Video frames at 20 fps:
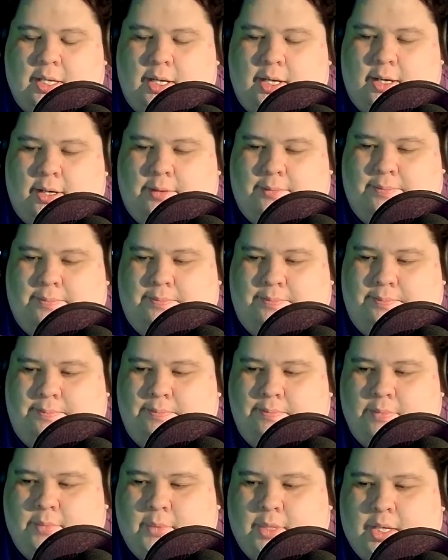Um,
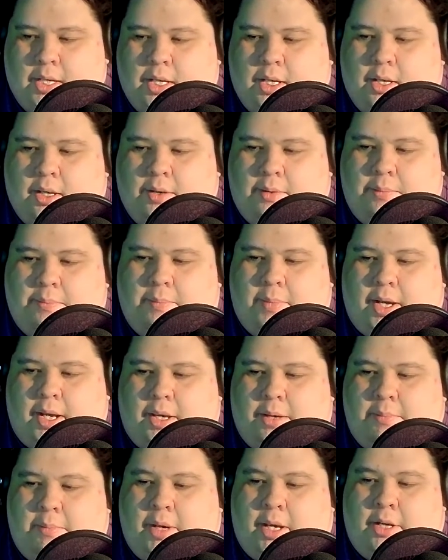
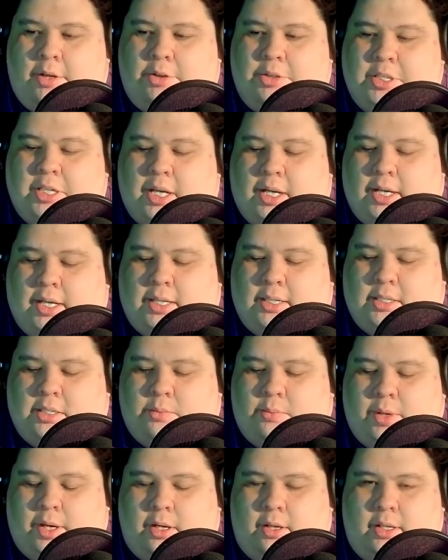my my understanding is as
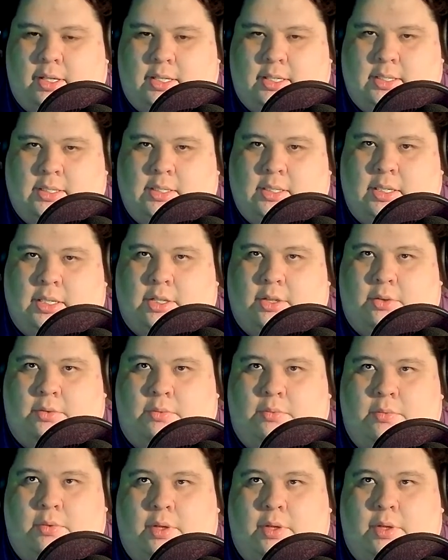well is you know